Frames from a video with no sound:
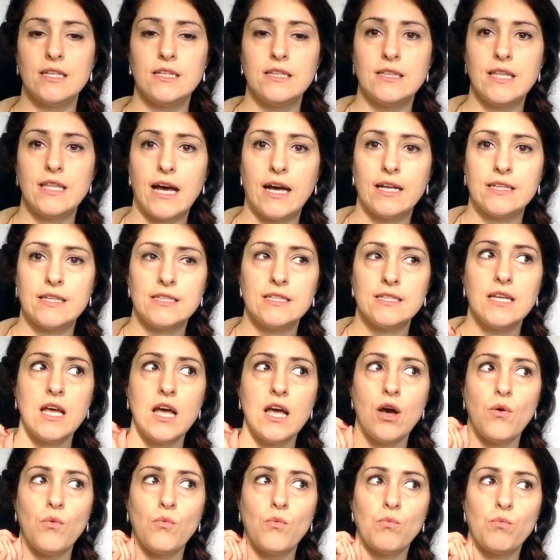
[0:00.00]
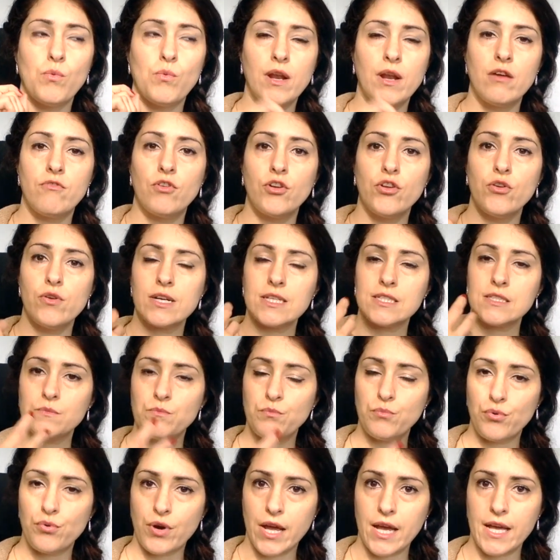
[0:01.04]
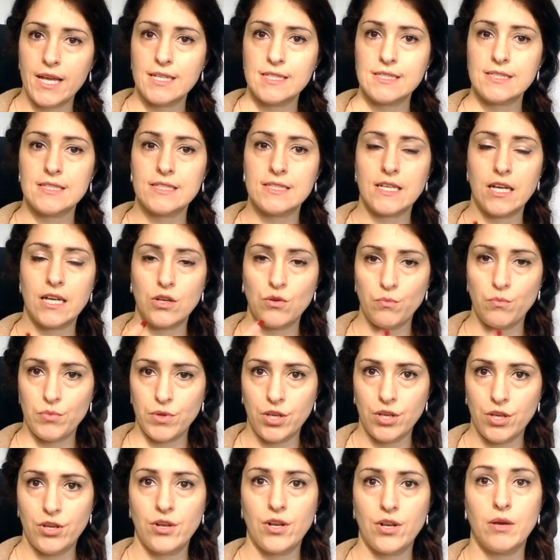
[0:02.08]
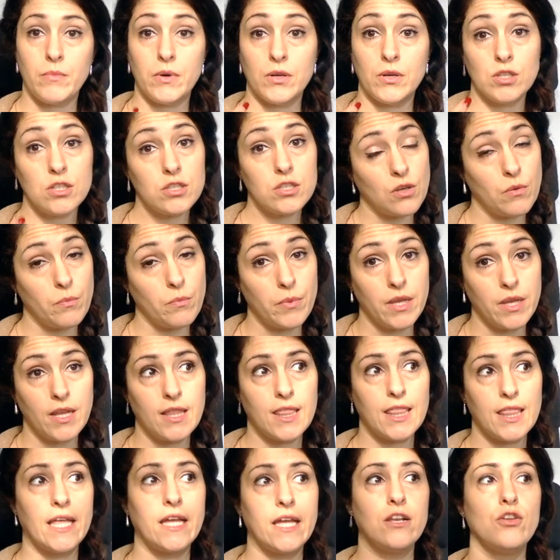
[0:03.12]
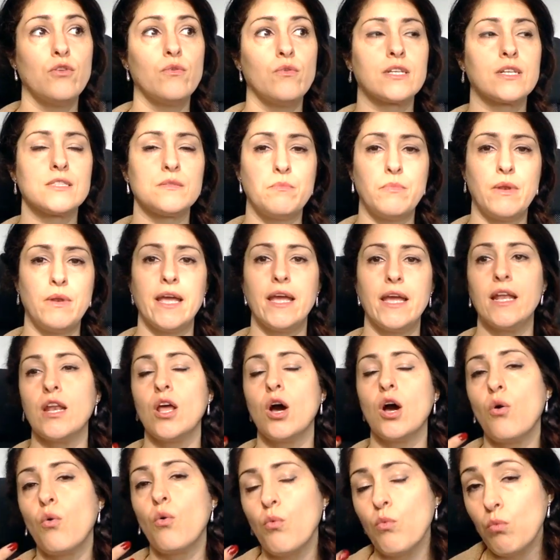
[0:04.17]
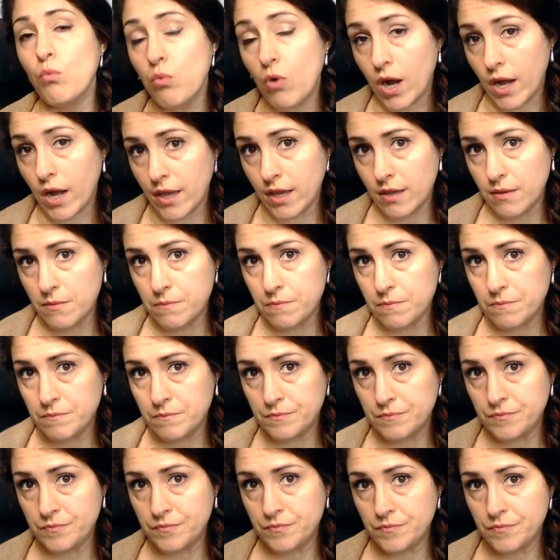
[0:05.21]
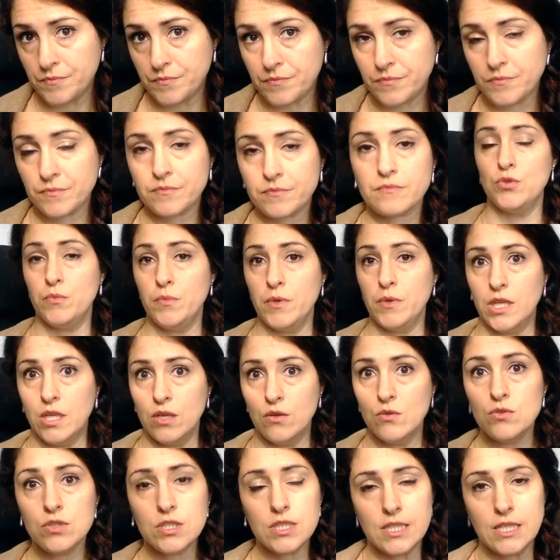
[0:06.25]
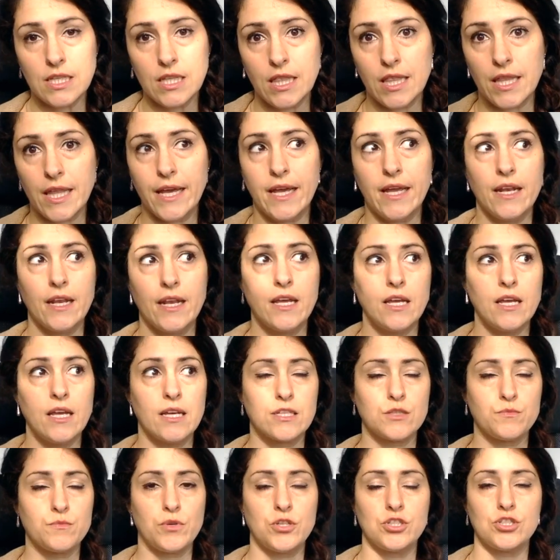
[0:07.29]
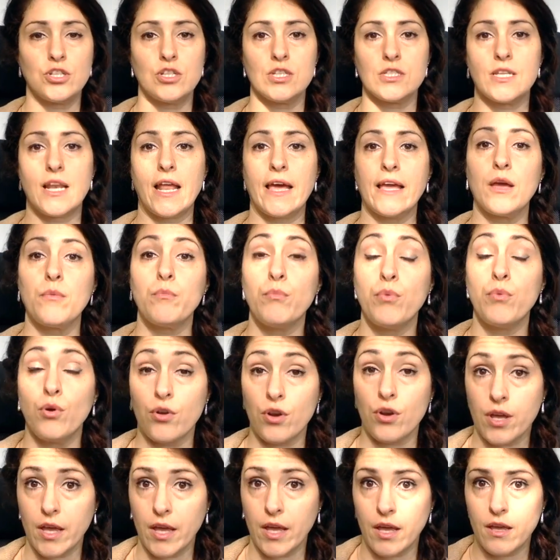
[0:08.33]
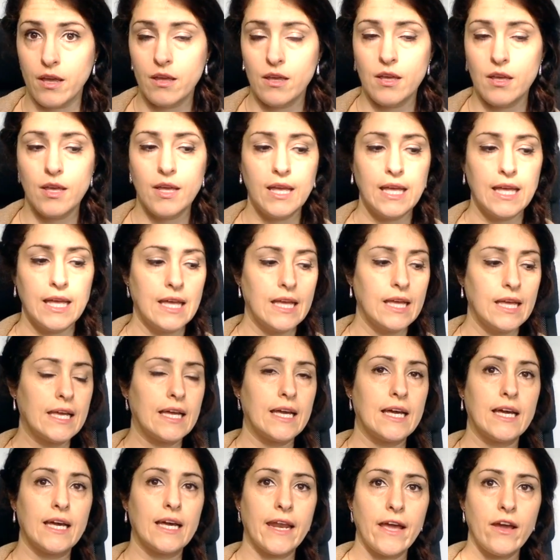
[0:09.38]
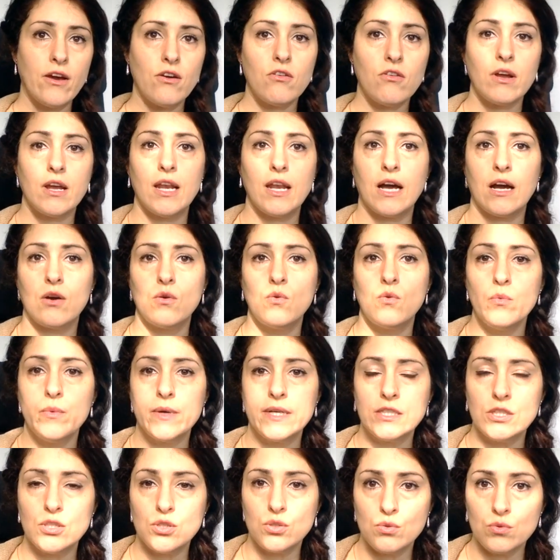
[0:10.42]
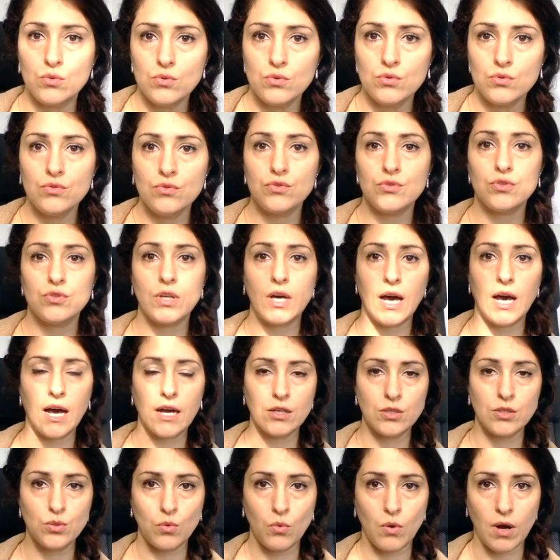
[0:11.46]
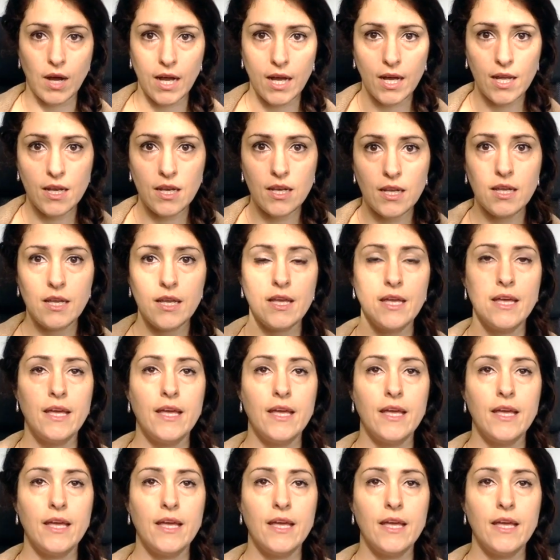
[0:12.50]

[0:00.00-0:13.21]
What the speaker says: that whenever you express an opinion about a topic, then you explain why. You would be using then expressions like porque. Creo que la juventud actual